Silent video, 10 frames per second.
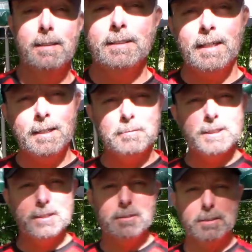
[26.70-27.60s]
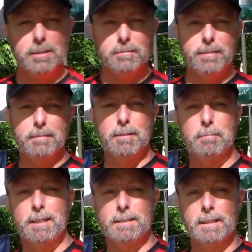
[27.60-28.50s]
You know how when you go to your favorite
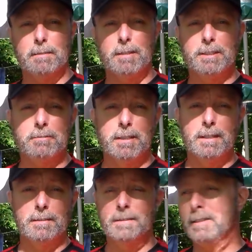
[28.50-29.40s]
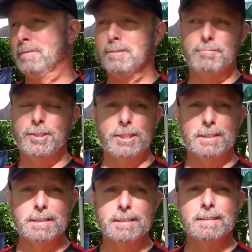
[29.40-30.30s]
Mexican restaurant or even
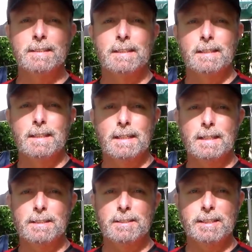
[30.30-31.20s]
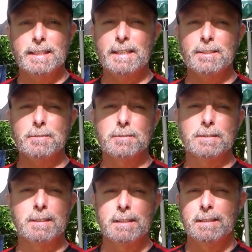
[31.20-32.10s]
Chili's and you get
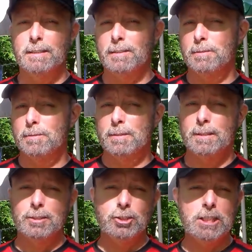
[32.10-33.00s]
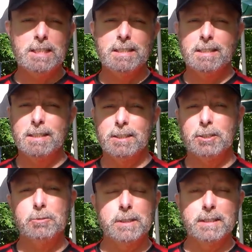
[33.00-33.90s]
those cheesy,
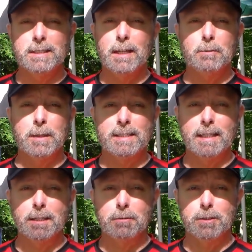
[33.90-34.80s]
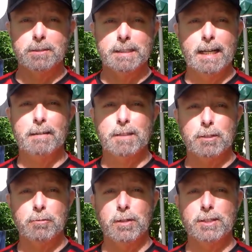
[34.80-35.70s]
gooey Southwest egg rolls, they have the
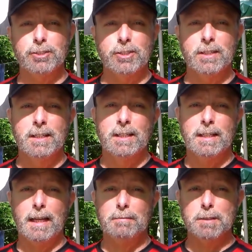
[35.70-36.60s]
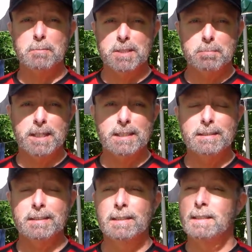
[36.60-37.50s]
crunch, they have some
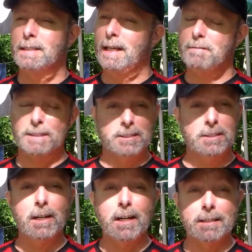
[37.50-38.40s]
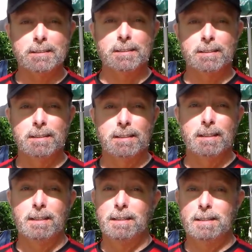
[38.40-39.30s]
spice, they have a sauce
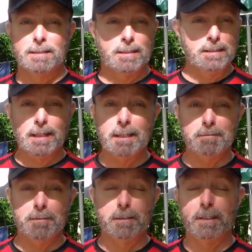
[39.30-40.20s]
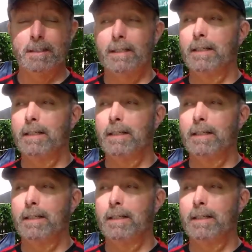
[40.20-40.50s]
to die for.